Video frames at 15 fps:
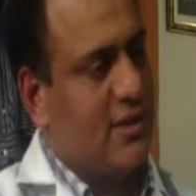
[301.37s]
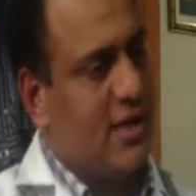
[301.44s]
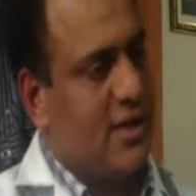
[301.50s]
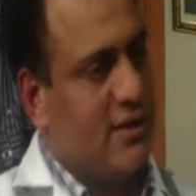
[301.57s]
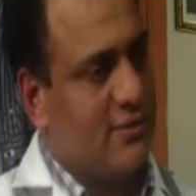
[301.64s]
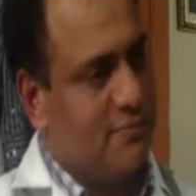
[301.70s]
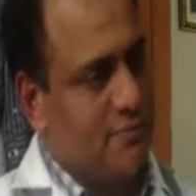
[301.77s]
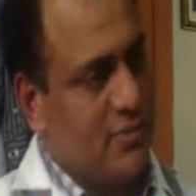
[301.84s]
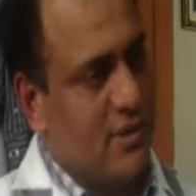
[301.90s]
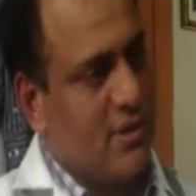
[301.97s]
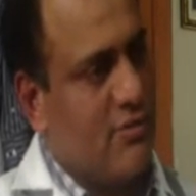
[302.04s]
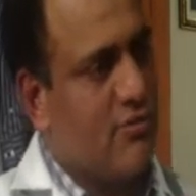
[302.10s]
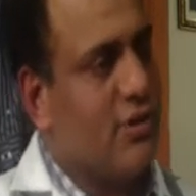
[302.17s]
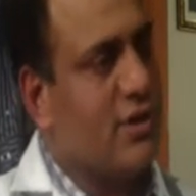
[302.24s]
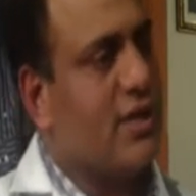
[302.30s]
then
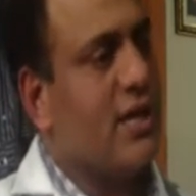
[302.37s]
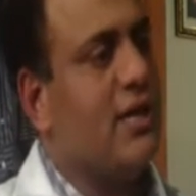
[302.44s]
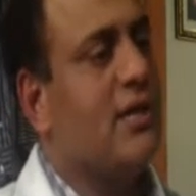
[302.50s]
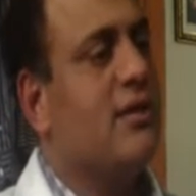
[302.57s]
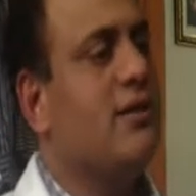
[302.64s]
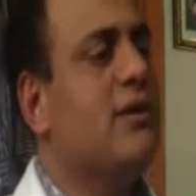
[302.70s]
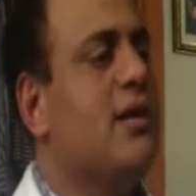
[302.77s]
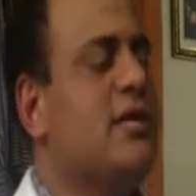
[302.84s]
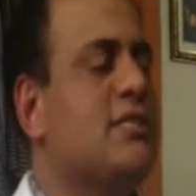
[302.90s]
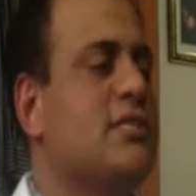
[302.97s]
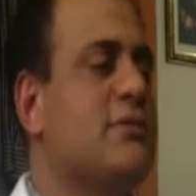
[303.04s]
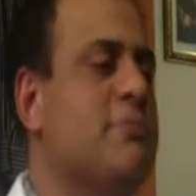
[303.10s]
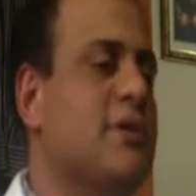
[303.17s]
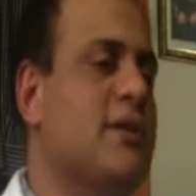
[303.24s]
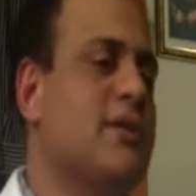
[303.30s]
we can
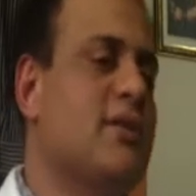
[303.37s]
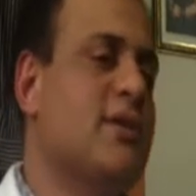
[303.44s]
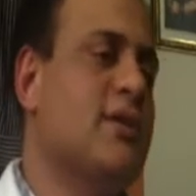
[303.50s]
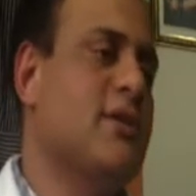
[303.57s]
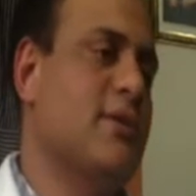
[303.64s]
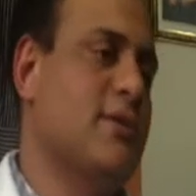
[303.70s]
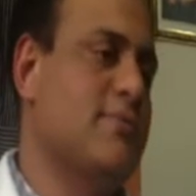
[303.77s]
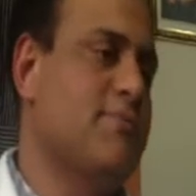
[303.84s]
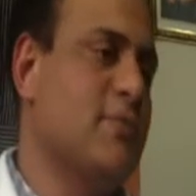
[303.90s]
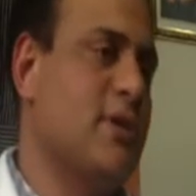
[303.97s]
estimate the